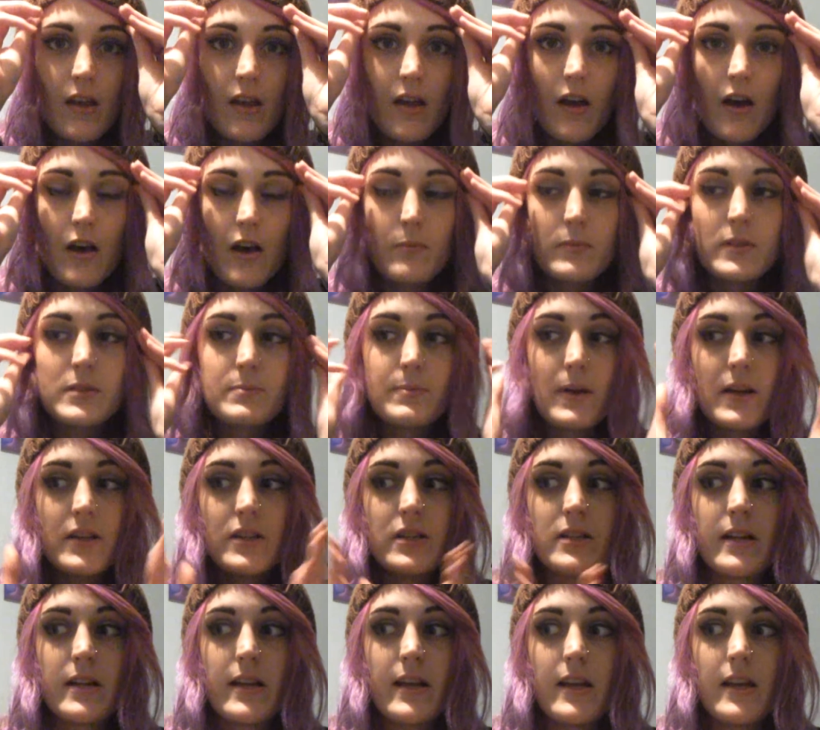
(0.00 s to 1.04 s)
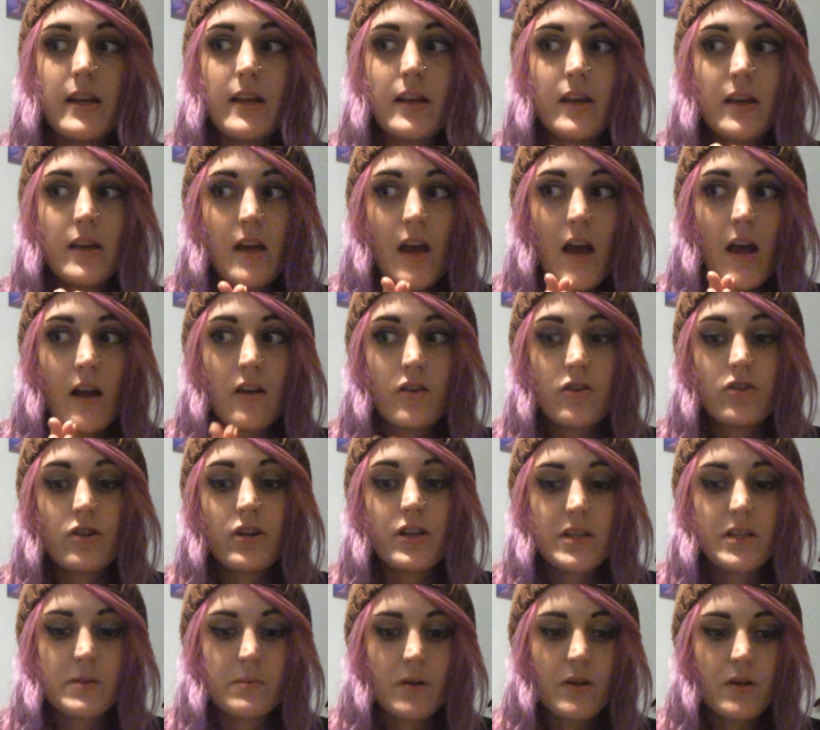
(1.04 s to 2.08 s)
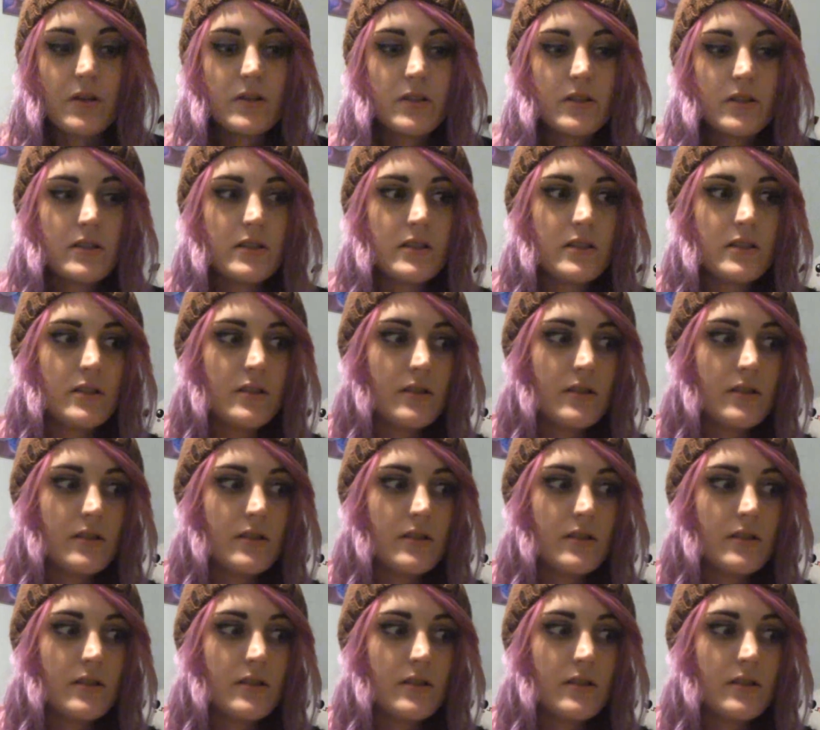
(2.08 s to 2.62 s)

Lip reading: especially at Christmas